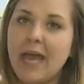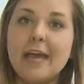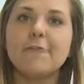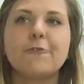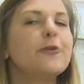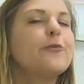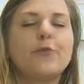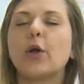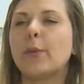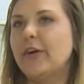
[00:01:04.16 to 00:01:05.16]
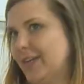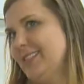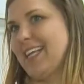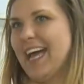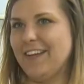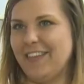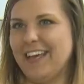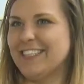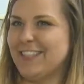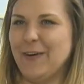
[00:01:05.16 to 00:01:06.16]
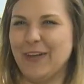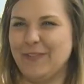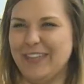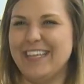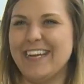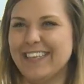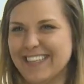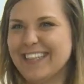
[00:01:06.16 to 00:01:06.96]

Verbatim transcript: Pay it fruit forward is kind of the slogan for the year.